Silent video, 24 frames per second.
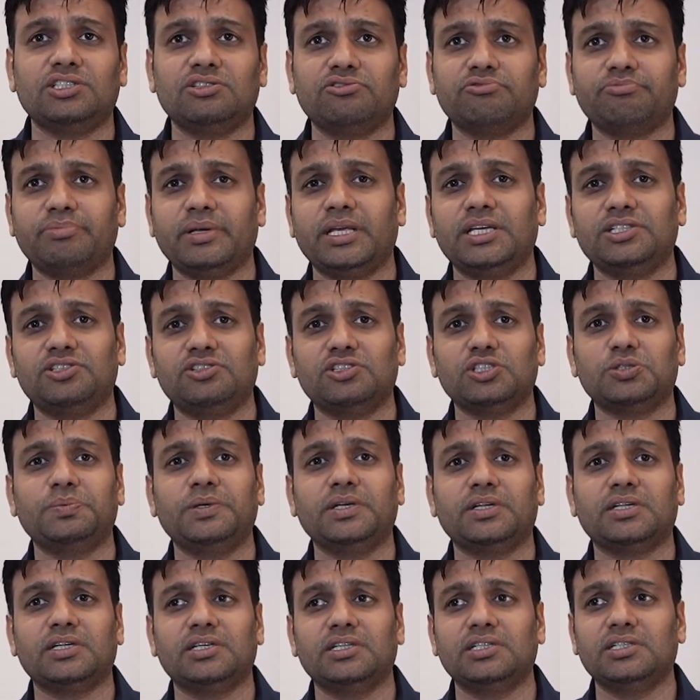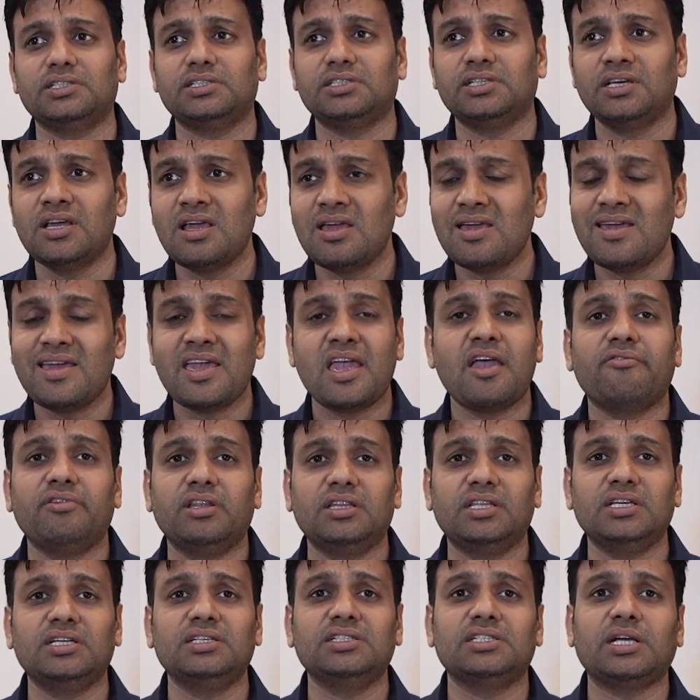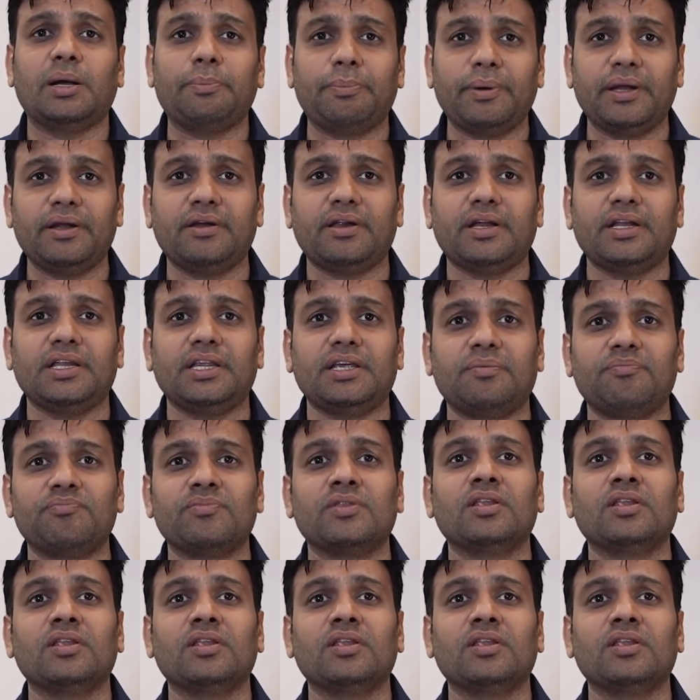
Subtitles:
you've placed your speakers, everything is up and running,